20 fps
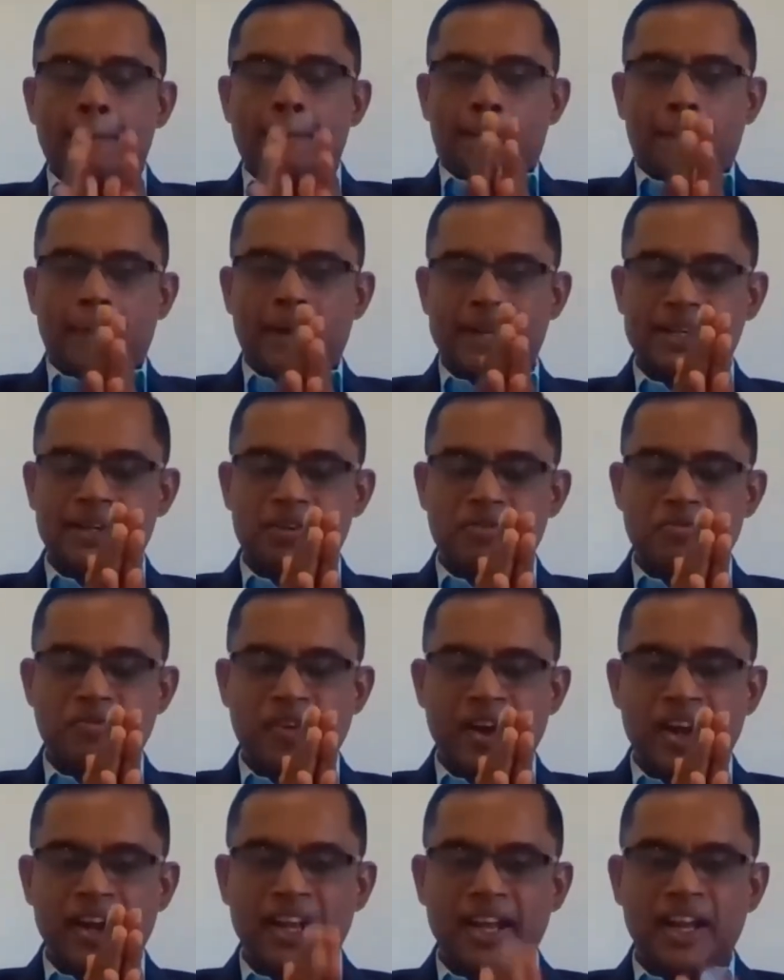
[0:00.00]
But
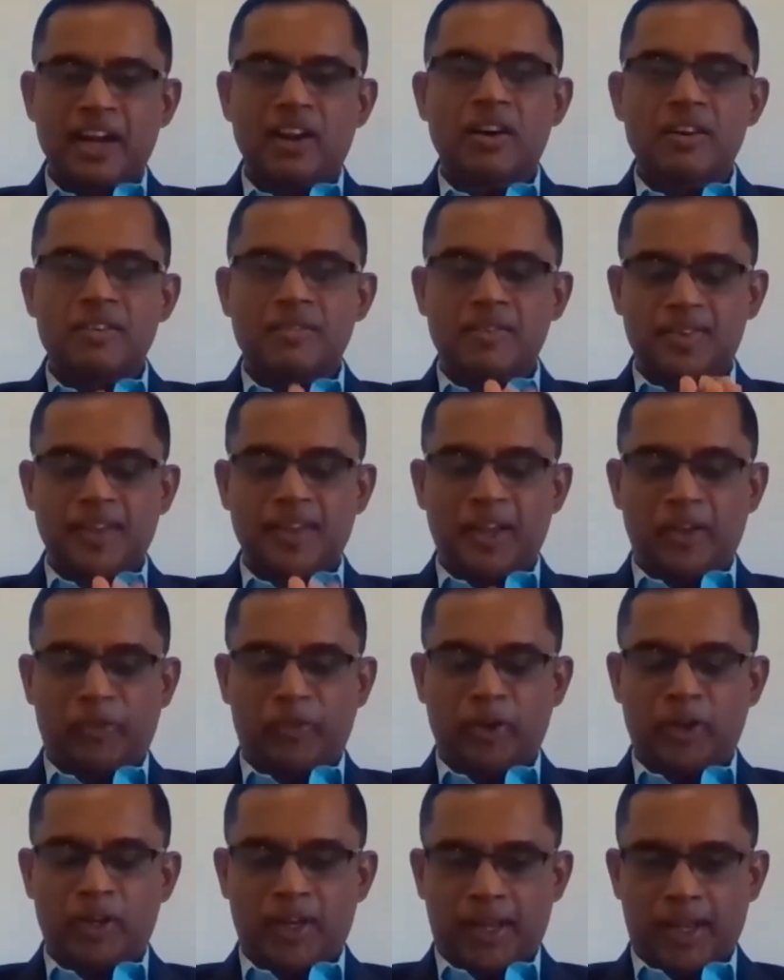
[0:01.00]
friendly
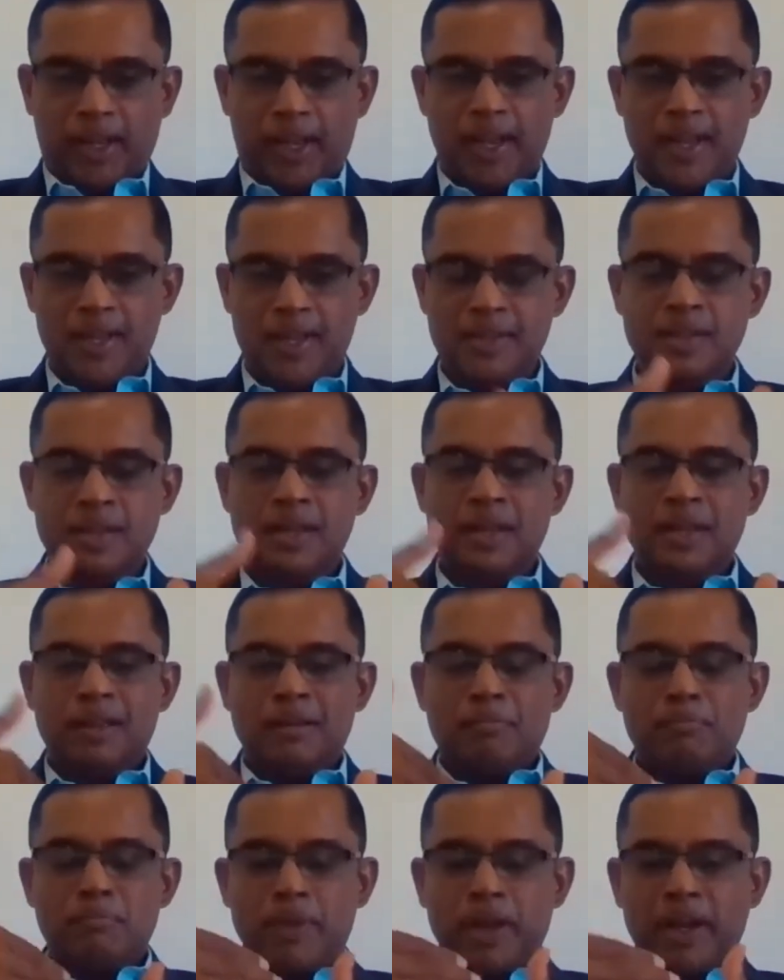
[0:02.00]
conversation is
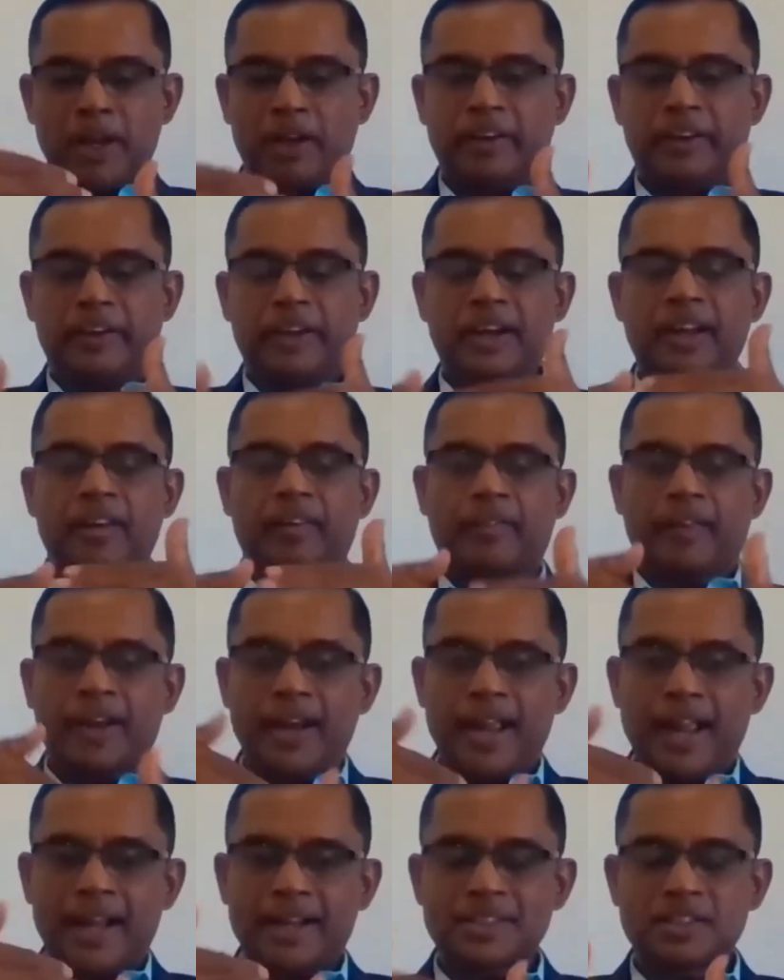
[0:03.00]
mentally
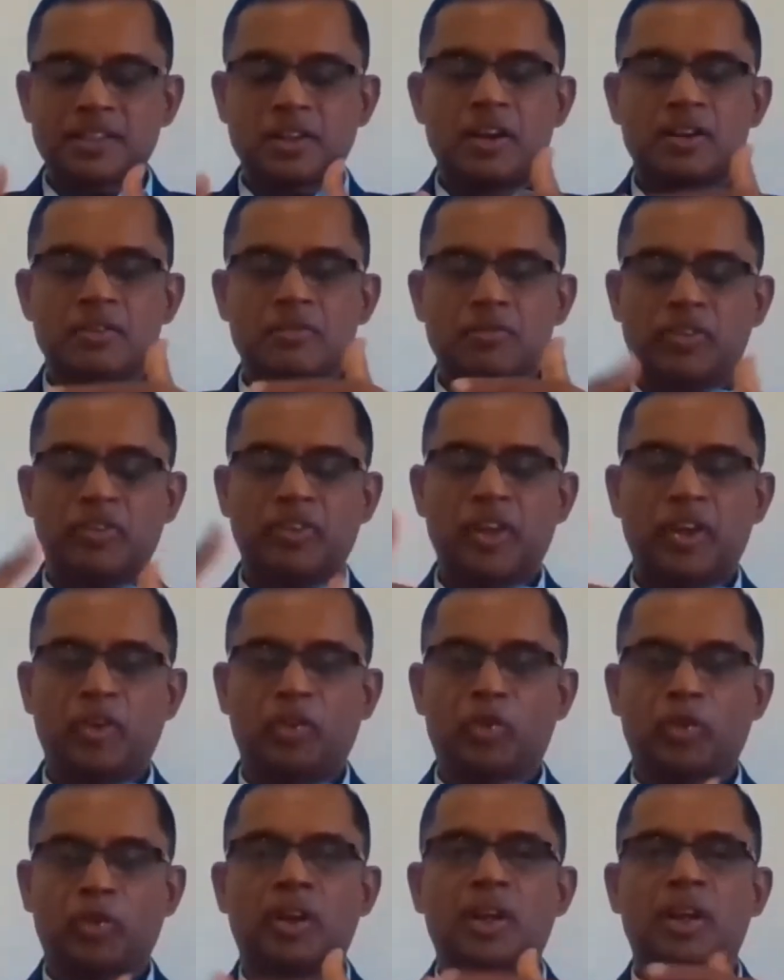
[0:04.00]
relaxed
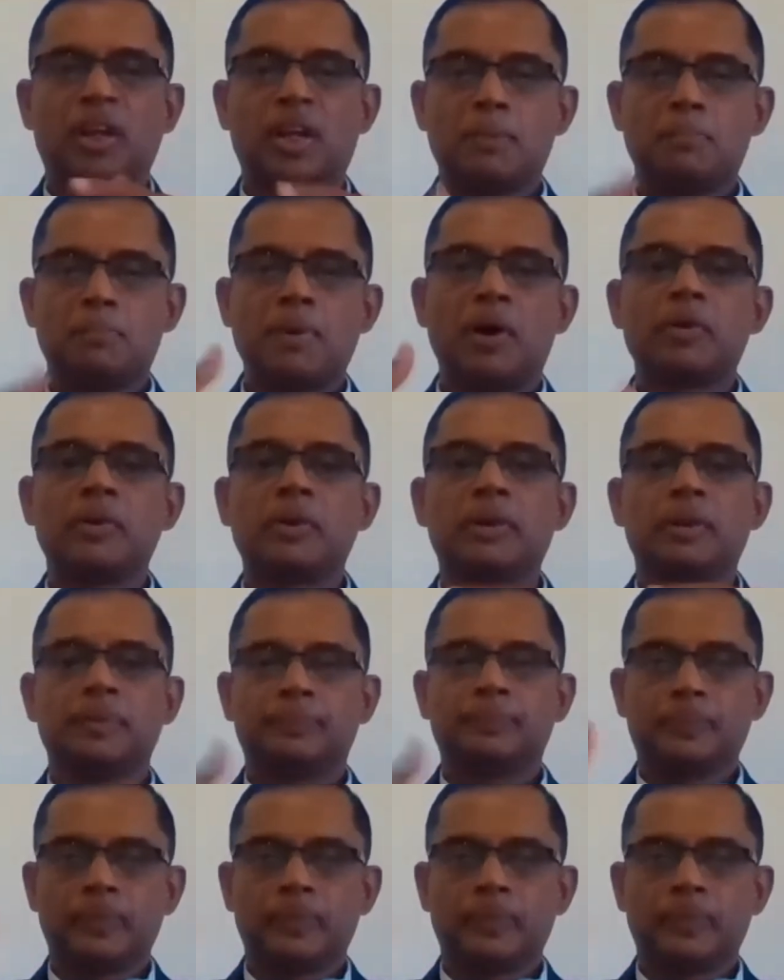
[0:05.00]
conversation about